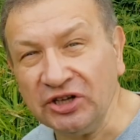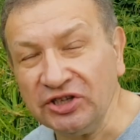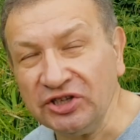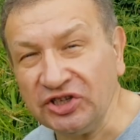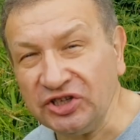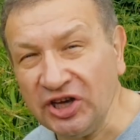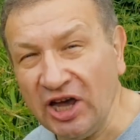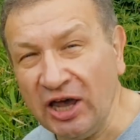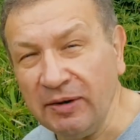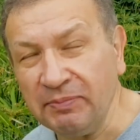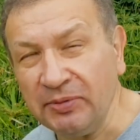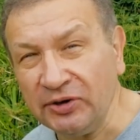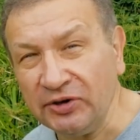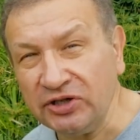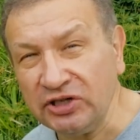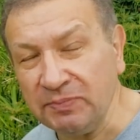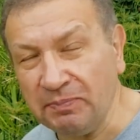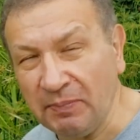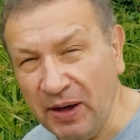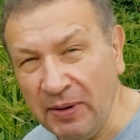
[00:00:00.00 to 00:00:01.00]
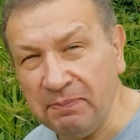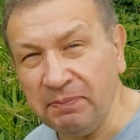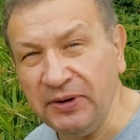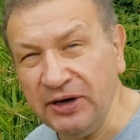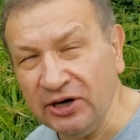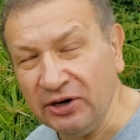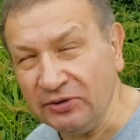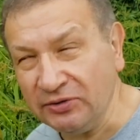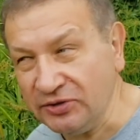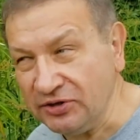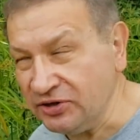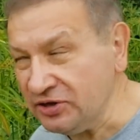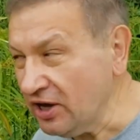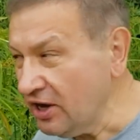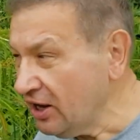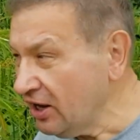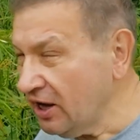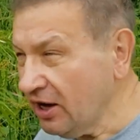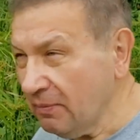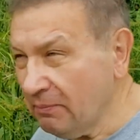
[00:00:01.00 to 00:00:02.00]
Cyperus papyrus,
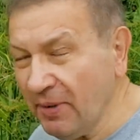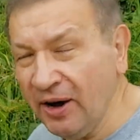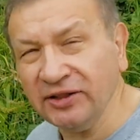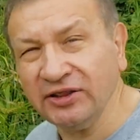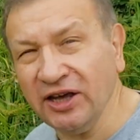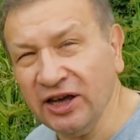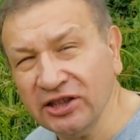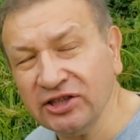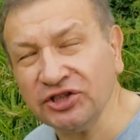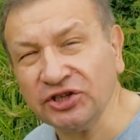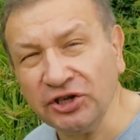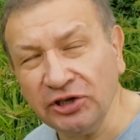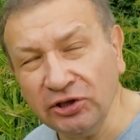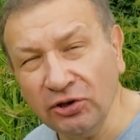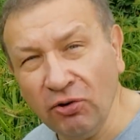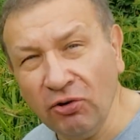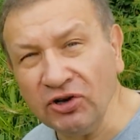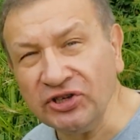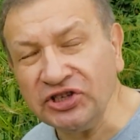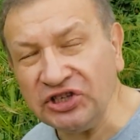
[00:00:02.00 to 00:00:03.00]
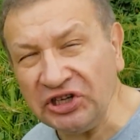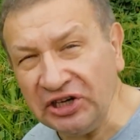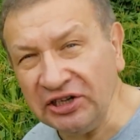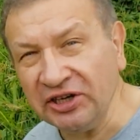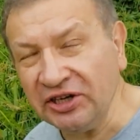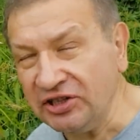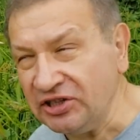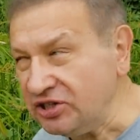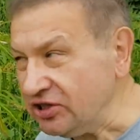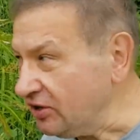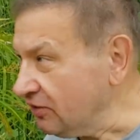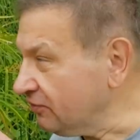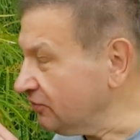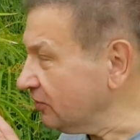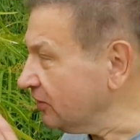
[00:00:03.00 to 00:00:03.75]
but its close relative,